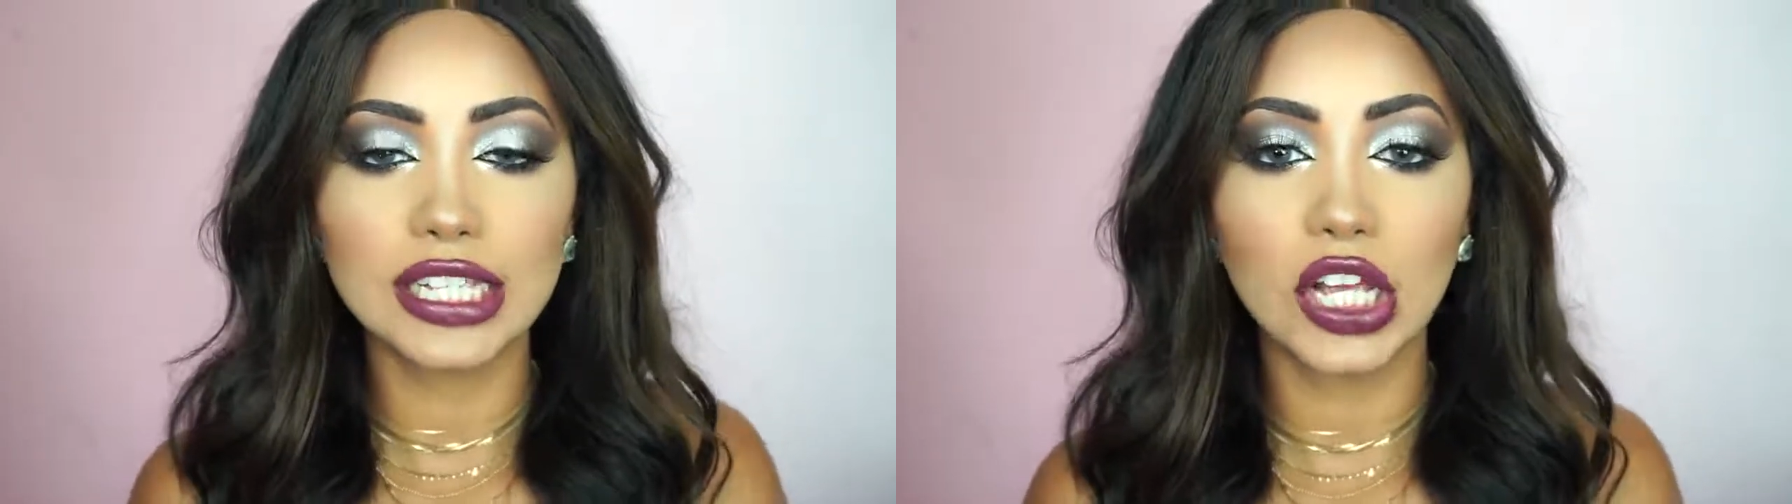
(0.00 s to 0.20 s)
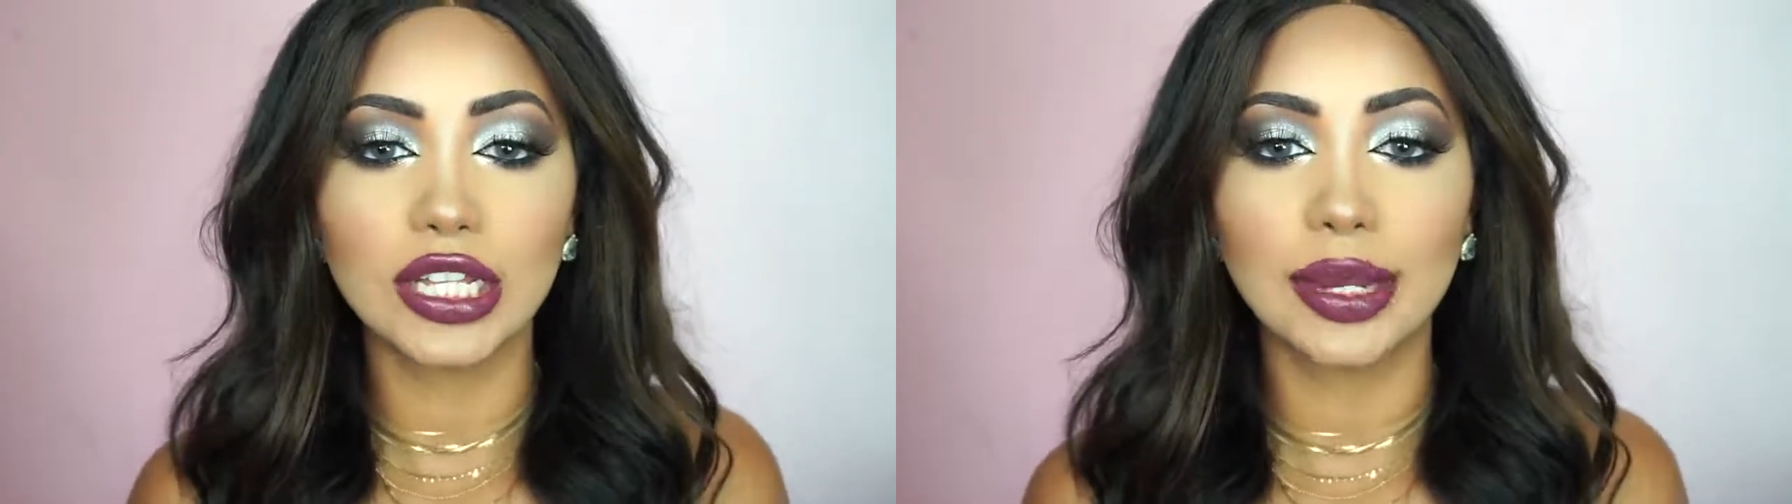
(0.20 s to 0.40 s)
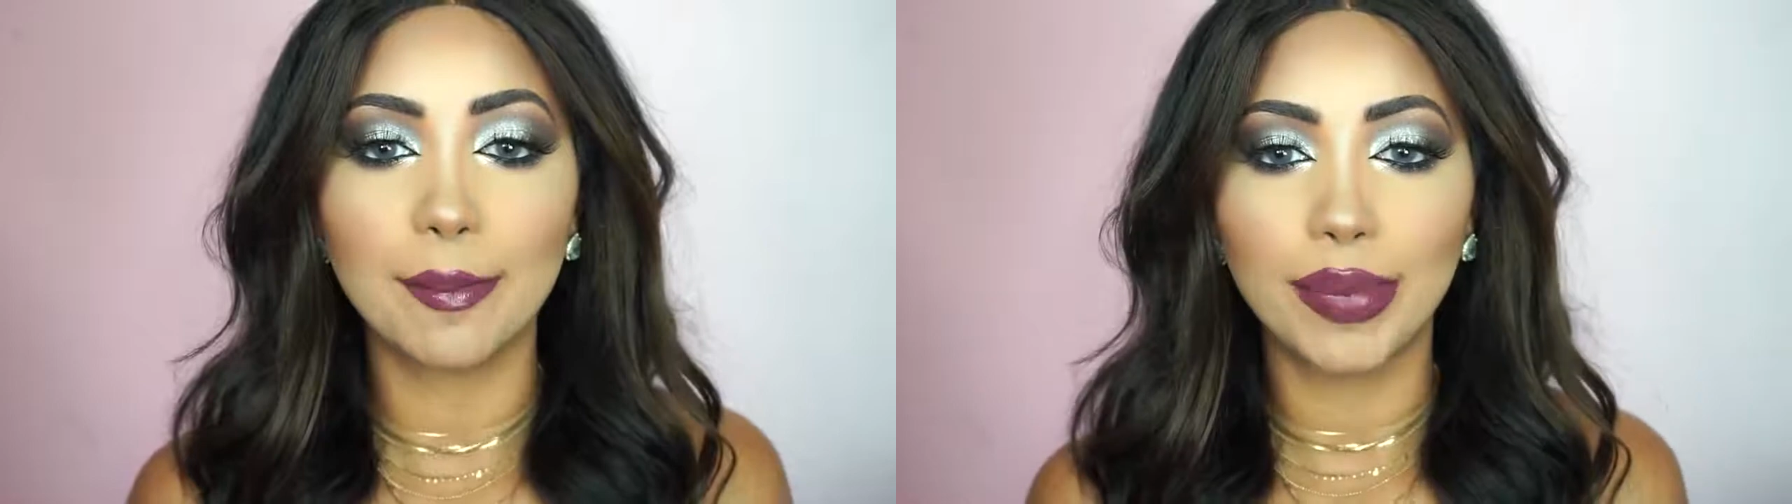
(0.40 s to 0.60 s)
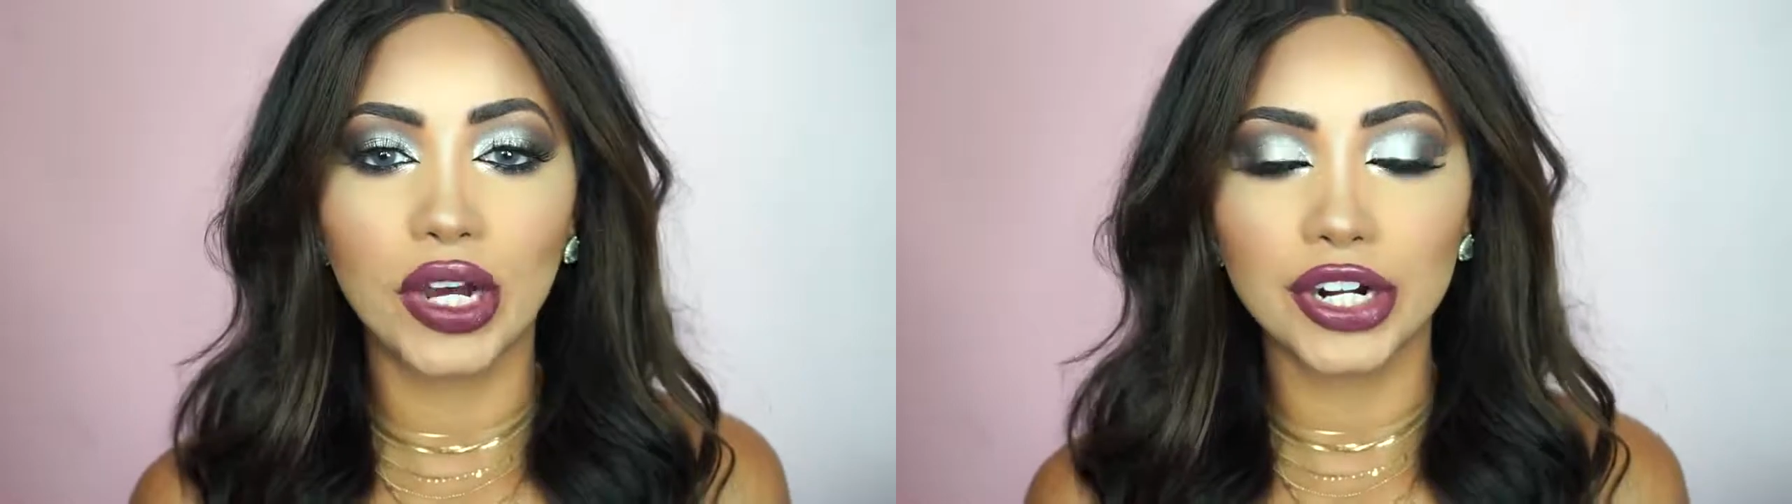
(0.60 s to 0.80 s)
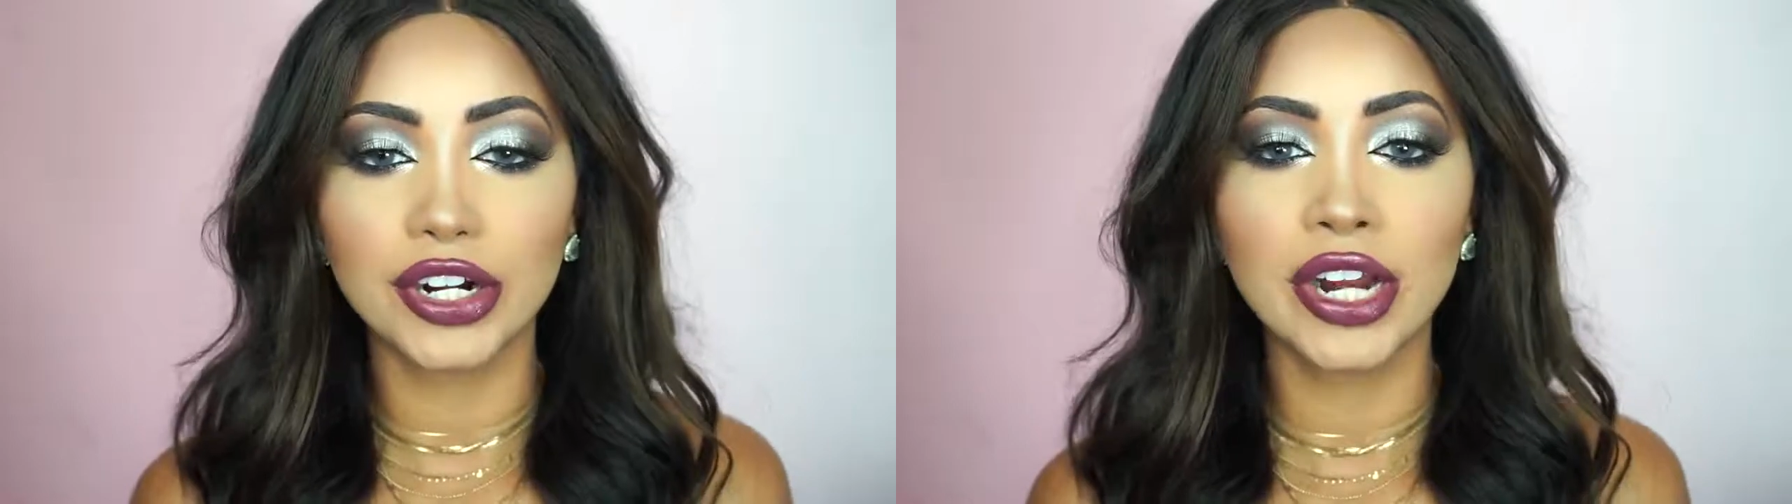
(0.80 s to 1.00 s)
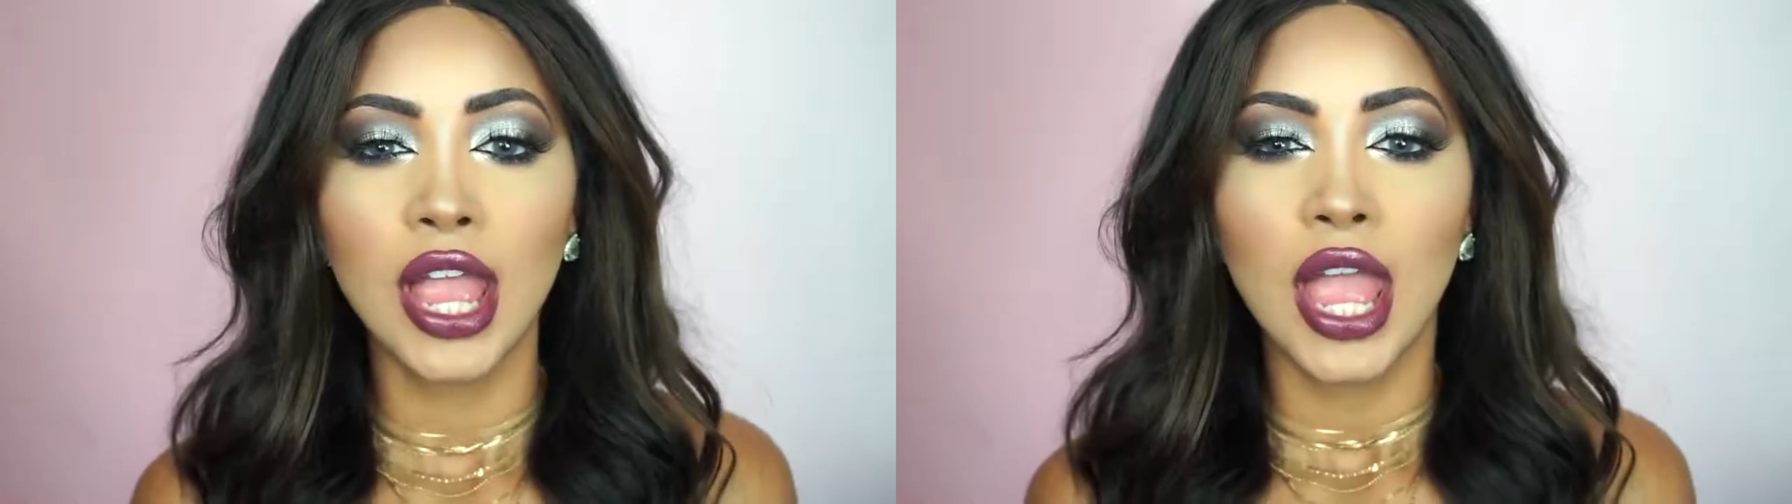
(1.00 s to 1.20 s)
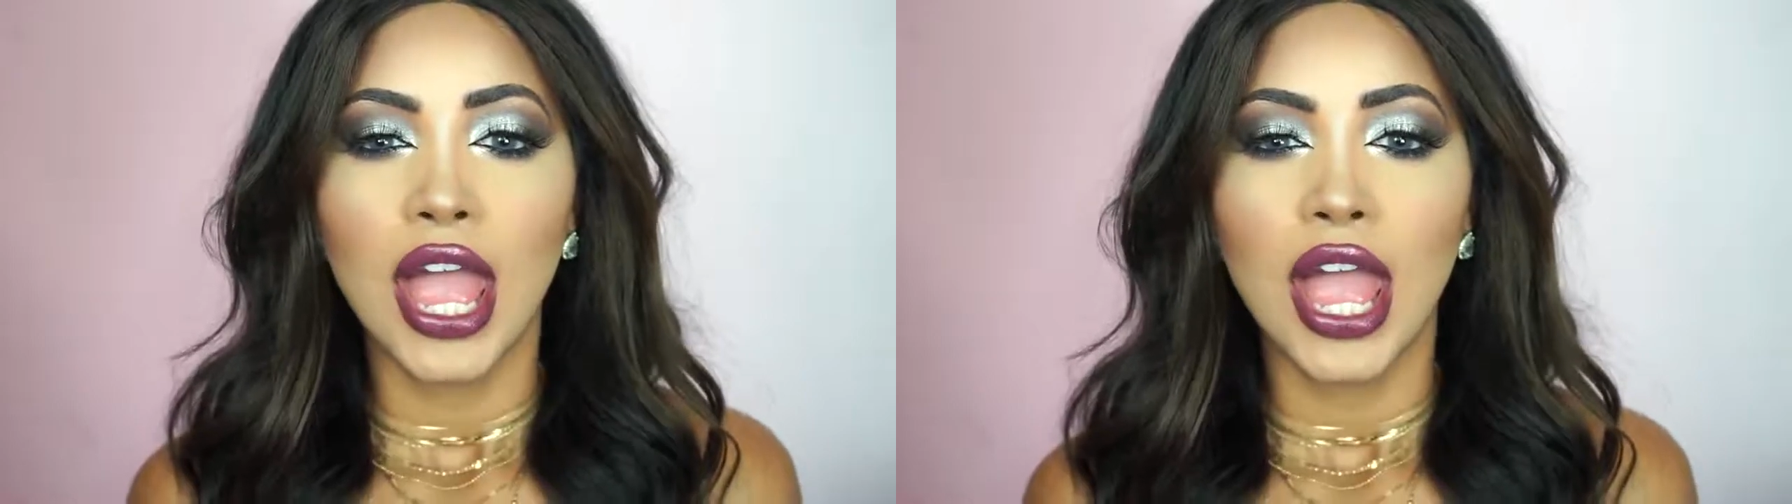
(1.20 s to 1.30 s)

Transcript: on like butter.